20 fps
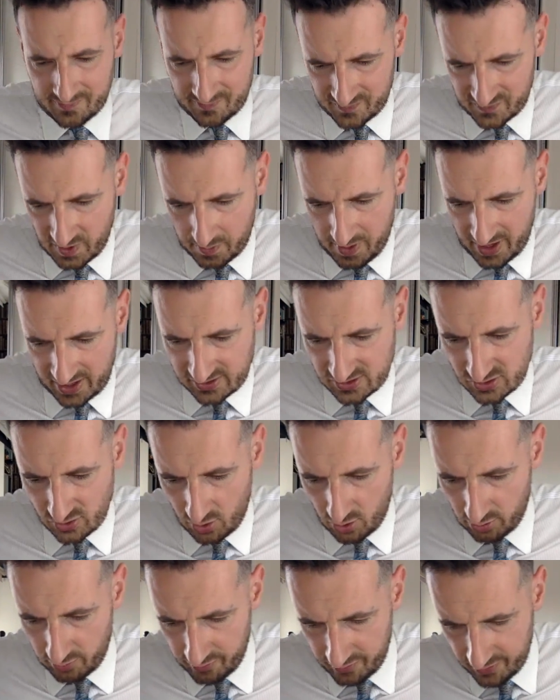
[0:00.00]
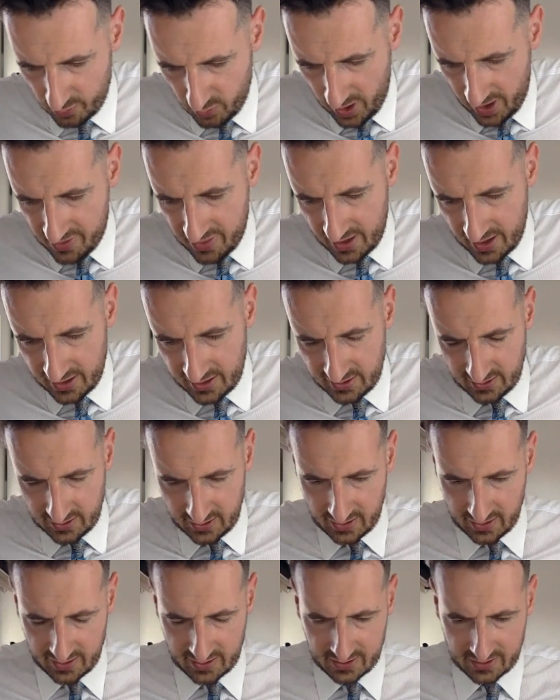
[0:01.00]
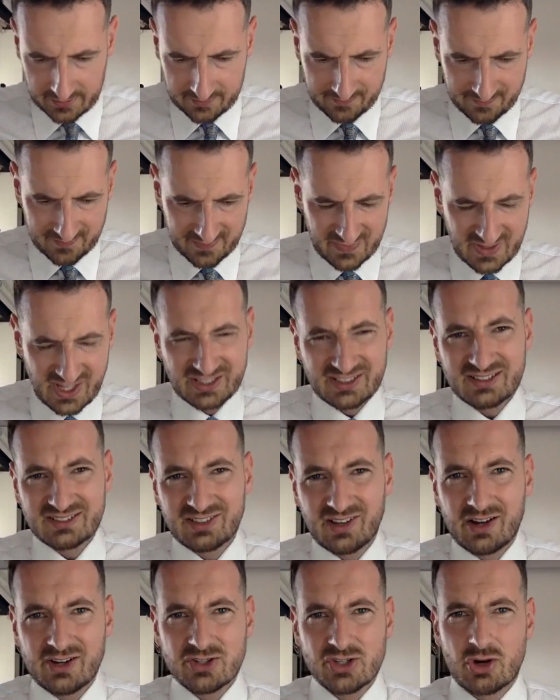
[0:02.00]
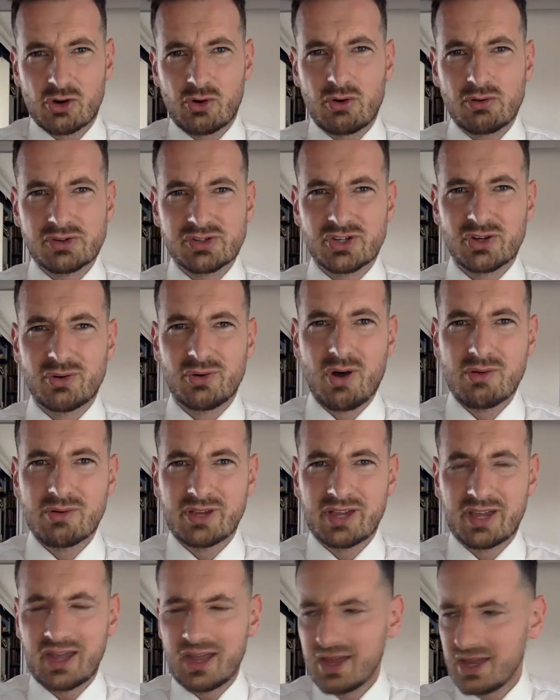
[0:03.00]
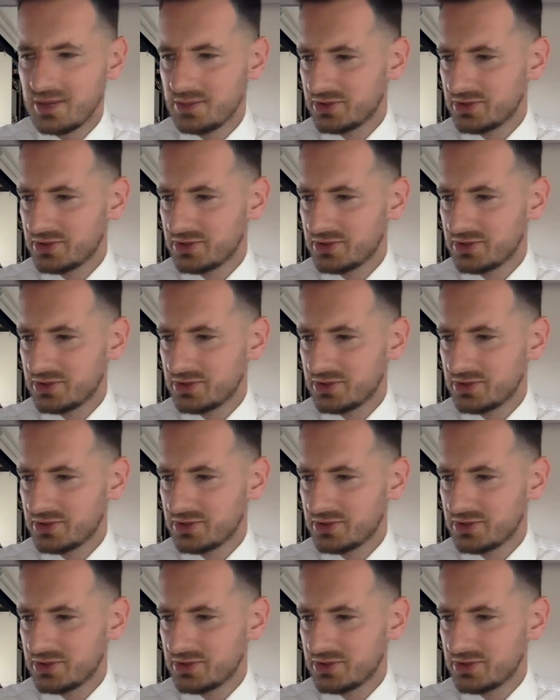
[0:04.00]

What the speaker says: Depends on the weather. Knitted ties are also okay,